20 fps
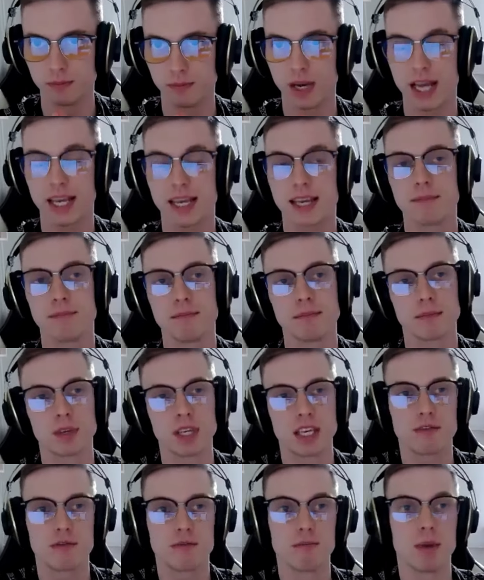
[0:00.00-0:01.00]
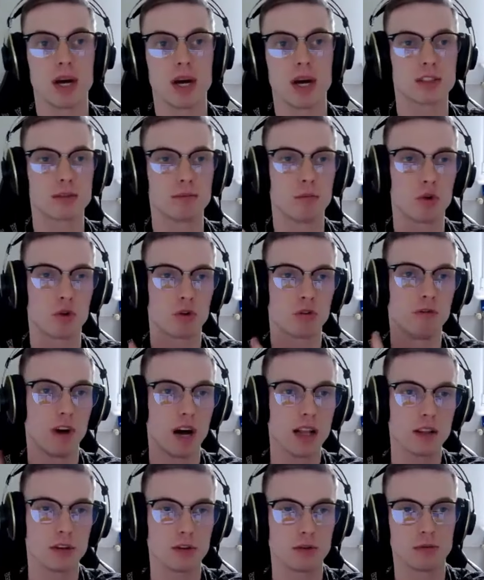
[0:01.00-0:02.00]
I can give much more
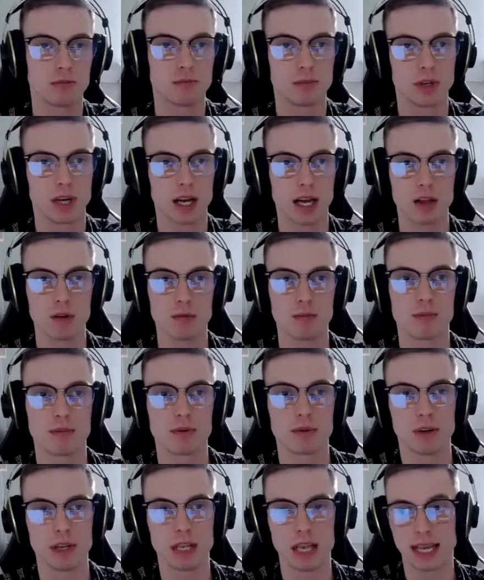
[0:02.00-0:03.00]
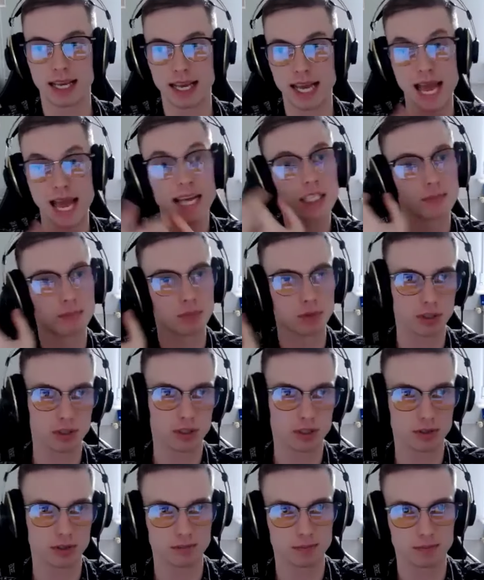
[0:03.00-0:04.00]
value, help like
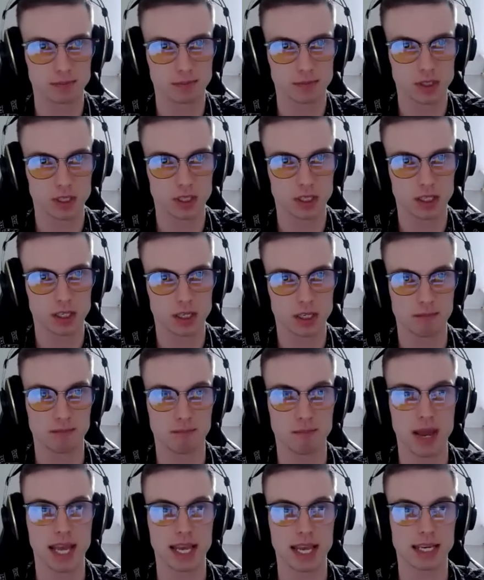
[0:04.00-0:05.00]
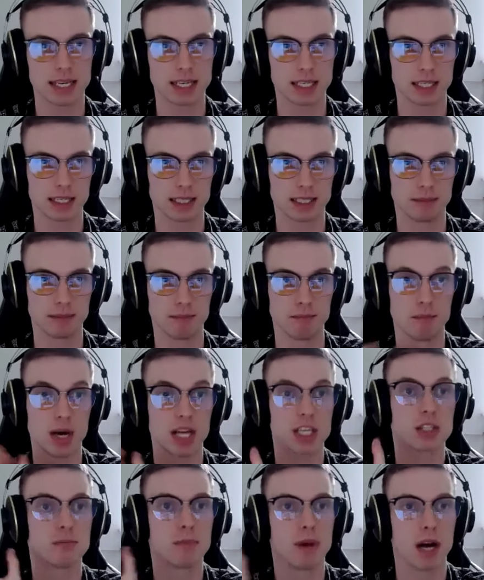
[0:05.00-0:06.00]
experts make
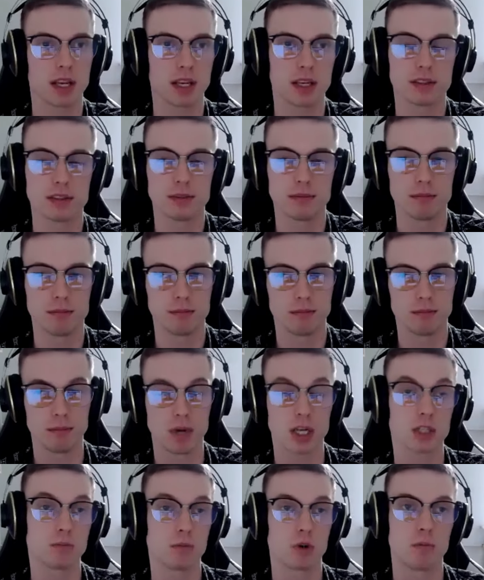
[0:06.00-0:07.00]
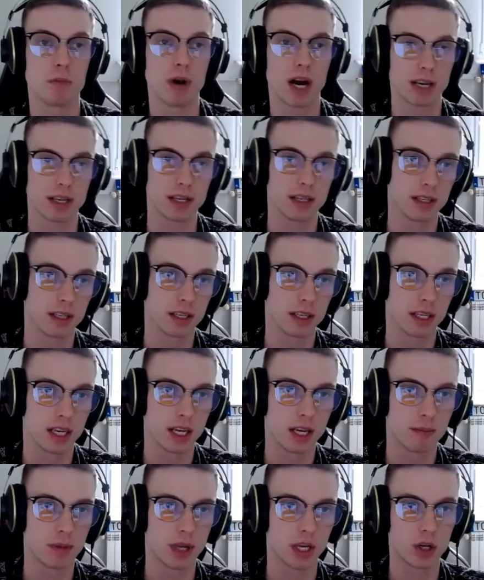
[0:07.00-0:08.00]
much more money,
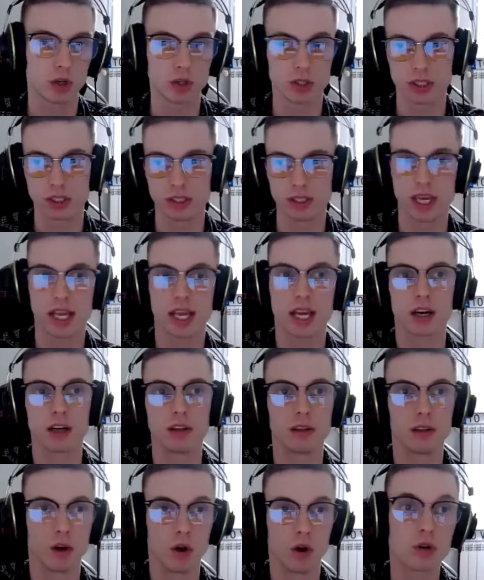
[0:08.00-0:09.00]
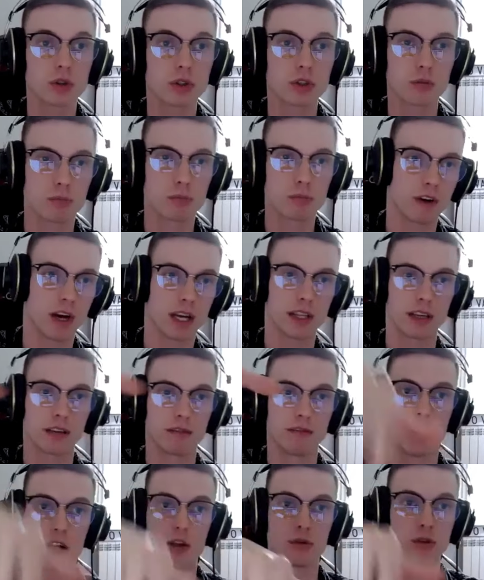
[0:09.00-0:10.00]
because they are also providing
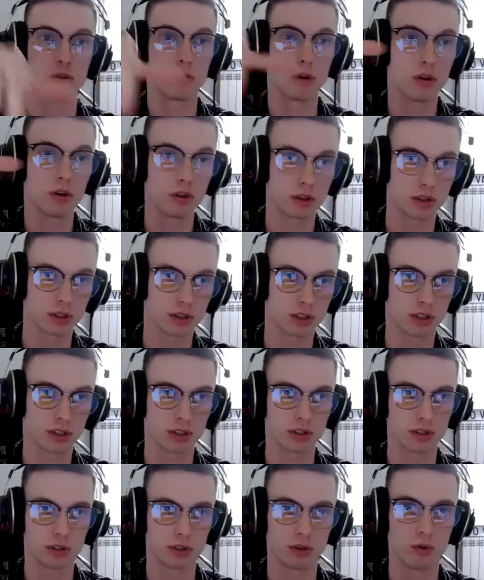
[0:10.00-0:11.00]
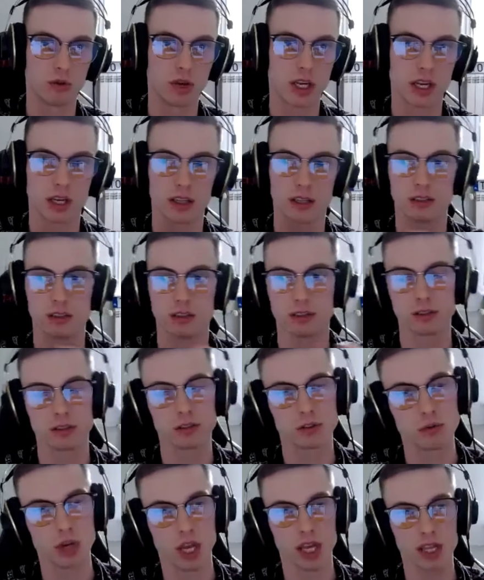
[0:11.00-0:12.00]
value to others. So we can
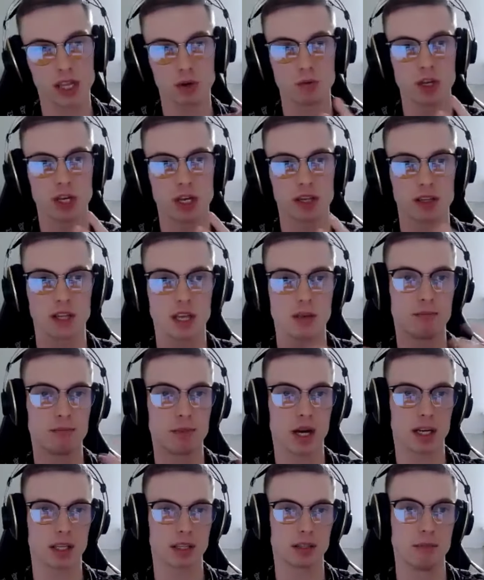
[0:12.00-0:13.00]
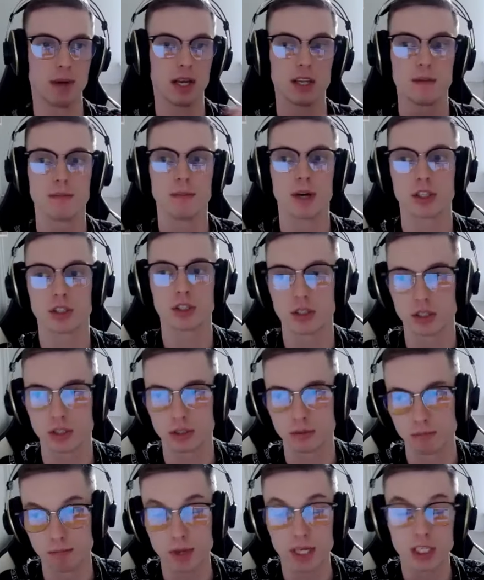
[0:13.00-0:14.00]
together we can impact many much
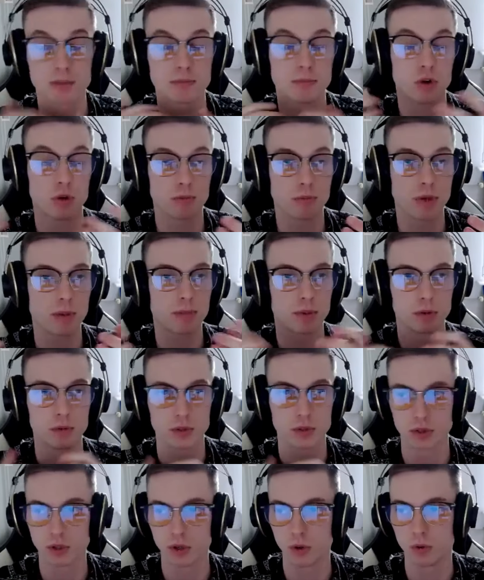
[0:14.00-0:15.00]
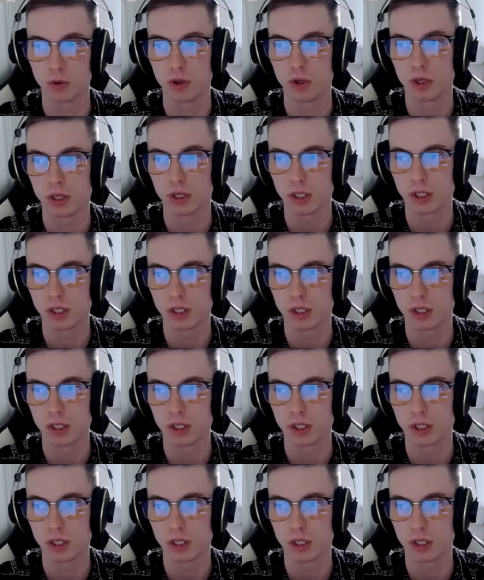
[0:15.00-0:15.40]
more people. So